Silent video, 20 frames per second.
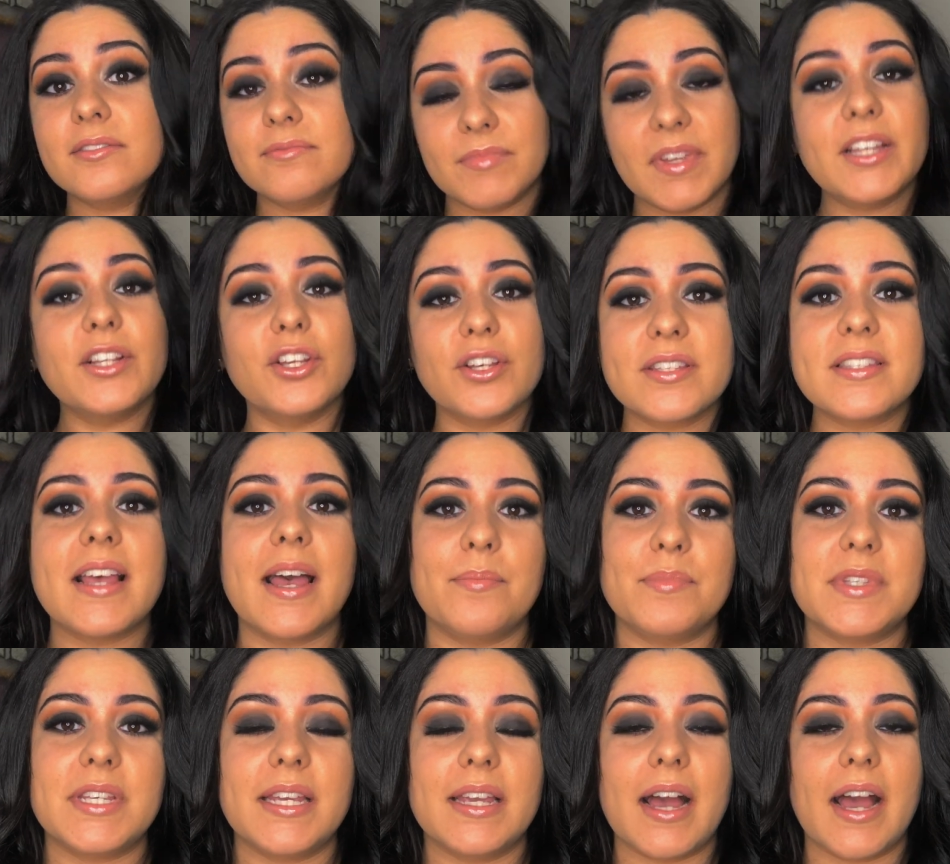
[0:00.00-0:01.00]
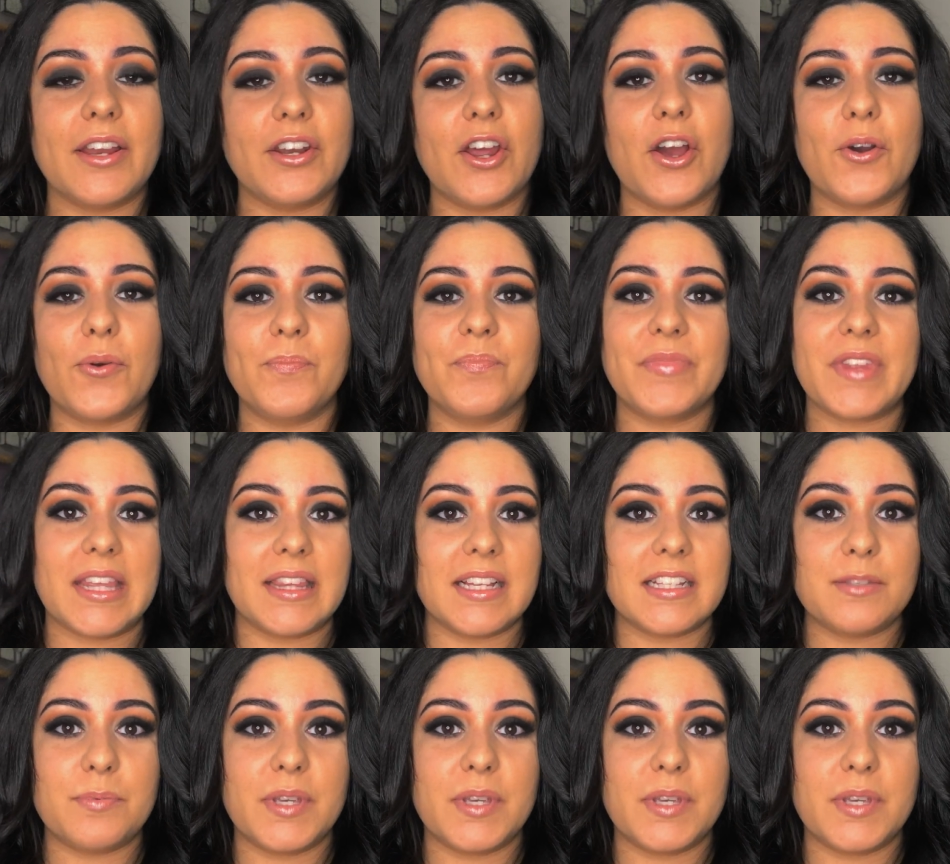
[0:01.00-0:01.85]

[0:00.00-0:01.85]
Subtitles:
it looks empty, I know, and that's